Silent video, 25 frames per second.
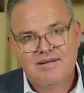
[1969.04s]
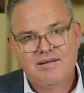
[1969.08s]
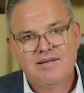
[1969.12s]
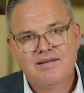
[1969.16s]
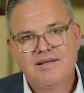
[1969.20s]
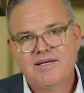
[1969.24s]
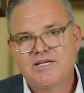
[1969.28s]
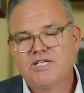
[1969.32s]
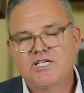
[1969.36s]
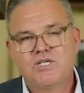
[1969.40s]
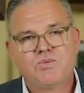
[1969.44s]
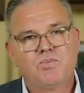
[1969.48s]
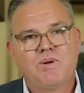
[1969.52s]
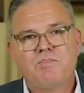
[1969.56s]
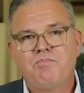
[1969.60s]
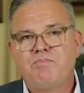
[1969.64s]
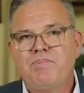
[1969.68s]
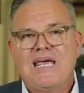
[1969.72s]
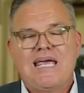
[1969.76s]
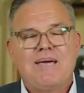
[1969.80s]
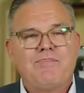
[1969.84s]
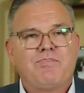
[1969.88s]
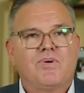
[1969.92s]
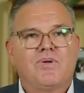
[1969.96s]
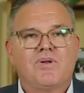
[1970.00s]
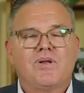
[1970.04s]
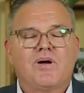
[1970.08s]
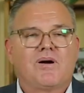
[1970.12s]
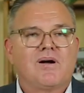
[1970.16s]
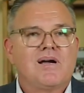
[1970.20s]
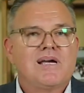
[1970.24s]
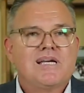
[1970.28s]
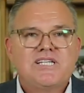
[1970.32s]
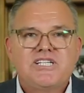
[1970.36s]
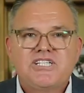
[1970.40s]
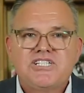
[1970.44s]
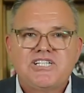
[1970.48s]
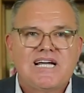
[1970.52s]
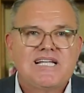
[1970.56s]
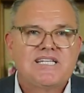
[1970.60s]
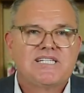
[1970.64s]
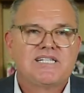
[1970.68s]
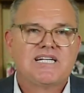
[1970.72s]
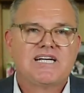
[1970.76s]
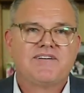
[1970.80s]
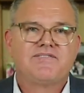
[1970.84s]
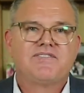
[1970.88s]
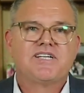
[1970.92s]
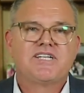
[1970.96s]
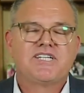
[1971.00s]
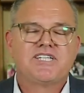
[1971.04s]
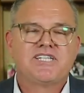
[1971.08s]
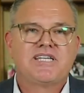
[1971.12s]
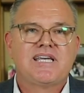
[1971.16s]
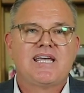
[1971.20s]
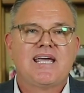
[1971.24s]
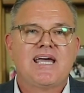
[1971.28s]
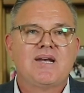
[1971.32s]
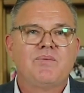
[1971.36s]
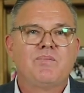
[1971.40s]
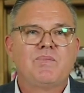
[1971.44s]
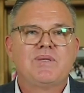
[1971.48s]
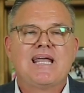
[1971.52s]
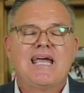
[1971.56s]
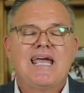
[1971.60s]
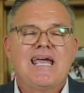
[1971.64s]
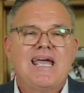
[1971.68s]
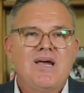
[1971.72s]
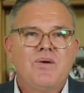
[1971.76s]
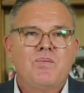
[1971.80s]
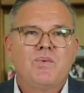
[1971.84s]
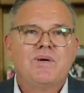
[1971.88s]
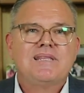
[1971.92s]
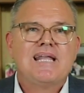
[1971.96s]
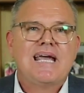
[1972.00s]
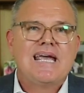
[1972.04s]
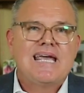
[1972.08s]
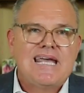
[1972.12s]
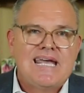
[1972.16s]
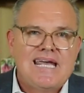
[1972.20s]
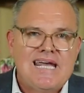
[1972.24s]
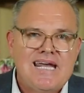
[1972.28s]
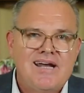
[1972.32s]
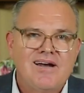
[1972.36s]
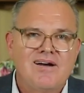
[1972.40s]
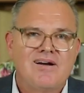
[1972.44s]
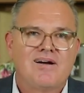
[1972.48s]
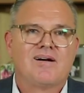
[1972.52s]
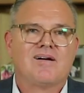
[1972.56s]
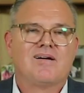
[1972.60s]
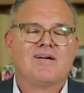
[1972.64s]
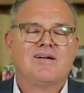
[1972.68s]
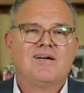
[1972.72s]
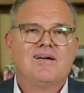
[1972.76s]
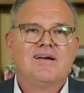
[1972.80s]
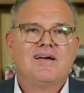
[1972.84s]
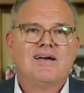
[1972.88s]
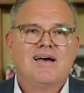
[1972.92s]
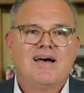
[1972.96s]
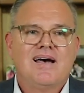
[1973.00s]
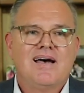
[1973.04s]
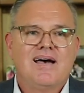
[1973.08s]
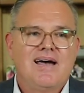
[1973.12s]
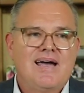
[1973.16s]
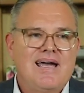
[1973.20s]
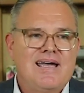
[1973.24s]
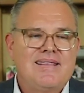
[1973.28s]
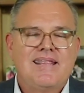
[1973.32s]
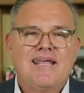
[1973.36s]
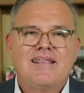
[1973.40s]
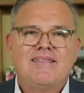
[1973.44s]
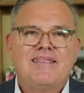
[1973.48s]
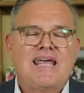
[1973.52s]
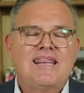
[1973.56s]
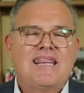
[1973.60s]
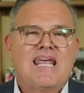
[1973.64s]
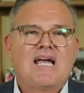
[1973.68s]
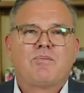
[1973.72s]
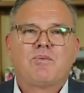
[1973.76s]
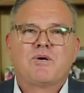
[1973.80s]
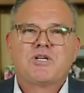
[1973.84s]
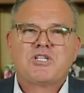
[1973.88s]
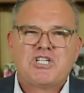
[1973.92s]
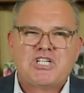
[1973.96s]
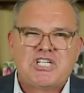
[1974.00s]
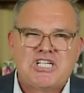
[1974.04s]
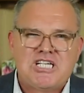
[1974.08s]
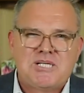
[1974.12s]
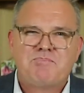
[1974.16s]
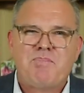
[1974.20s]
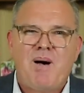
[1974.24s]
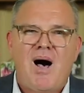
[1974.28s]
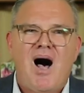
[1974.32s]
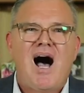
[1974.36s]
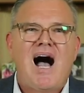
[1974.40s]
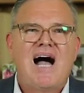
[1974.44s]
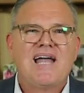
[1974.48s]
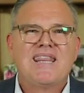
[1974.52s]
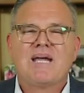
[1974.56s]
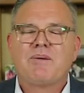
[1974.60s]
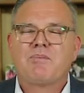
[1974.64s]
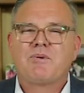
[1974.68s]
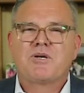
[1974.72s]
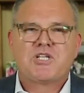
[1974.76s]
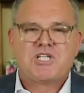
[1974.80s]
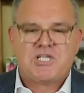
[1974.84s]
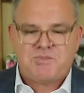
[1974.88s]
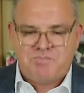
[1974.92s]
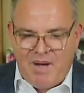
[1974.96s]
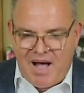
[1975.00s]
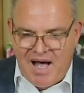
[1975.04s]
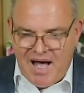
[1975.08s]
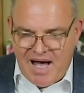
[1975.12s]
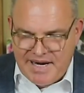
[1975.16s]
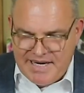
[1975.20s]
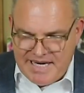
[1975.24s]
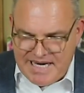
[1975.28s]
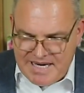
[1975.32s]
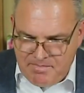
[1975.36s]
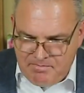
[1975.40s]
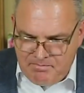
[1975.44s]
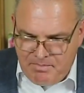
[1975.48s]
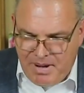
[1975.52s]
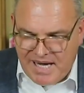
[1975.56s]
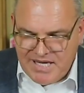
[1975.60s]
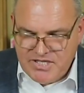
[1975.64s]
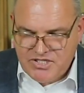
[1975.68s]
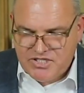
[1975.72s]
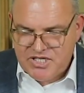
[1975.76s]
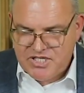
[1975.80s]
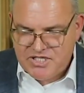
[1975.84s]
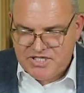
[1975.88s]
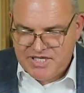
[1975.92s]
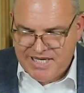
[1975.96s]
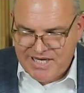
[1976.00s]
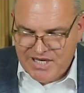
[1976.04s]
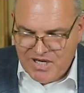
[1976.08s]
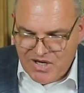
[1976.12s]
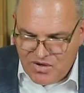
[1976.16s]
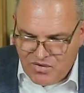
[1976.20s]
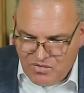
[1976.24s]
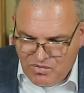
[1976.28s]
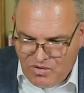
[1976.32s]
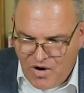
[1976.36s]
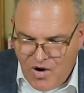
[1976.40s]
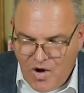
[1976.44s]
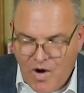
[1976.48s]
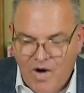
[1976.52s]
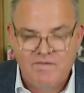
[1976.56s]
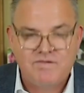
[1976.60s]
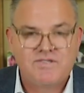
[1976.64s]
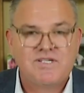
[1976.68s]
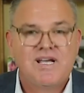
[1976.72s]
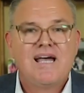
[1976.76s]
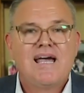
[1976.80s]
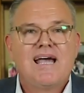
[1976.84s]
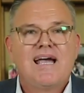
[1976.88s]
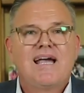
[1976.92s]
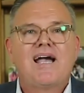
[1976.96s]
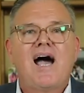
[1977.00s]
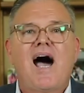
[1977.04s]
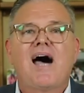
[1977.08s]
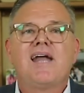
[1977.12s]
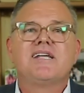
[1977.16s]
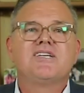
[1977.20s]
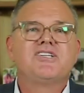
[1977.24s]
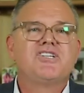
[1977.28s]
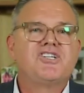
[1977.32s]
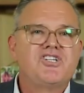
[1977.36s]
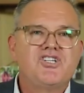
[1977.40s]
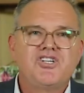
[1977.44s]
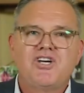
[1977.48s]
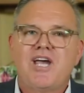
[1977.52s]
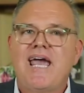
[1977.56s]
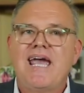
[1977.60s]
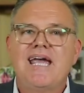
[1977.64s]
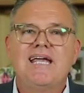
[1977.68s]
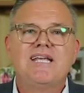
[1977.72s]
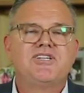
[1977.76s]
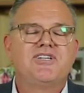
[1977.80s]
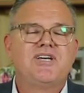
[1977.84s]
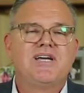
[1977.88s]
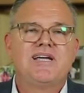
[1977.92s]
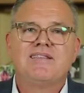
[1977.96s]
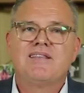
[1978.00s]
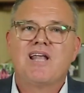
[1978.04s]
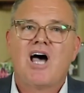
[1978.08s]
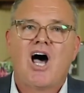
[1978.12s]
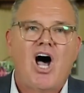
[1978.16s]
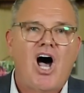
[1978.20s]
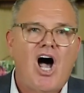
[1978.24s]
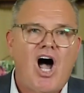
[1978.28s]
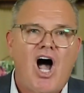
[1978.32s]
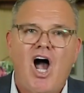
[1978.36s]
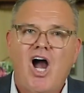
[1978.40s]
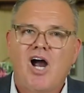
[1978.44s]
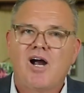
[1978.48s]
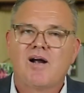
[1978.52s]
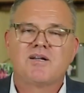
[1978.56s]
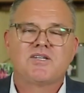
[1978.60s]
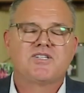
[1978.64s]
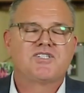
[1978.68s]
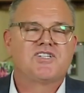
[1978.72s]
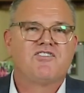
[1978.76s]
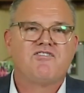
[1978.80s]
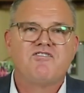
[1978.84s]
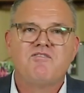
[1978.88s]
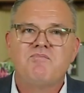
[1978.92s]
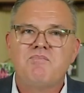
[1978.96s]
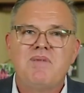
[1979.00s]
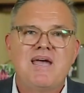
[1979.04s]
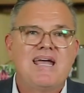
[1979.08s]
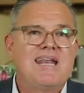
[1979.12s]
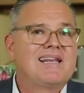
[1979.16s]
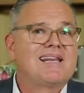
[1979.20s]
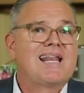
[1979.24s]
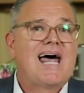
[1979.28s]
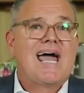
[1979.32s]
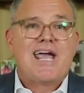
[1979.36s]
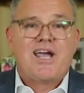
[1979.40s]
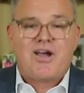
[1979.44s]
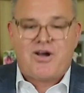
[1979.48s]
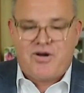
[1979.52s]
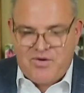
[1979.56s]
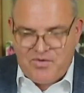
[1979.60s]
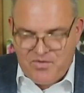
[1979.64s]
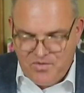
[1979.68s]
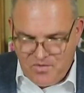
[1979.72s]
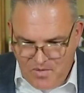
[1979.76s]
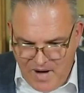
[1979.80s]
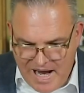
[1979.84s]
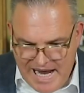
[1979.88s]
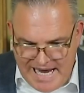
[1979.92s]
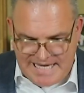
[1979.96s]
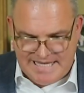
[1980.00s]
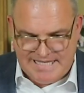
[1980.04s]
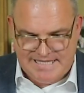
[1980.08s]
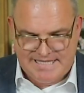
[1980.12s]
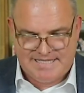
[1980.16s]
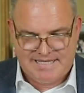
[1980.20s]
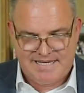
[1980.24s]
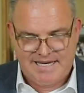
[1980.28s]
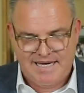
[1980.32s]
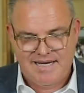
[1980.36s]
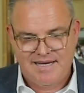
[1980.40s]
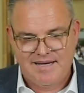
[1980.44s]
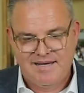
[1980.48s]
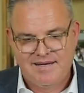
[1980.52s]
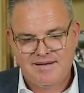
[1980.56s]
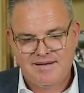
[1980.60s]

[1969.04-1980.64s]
This is when people are sensitive to sin, when they hear and they respond in bunches and groves. God is changing the hearts of men like crazy.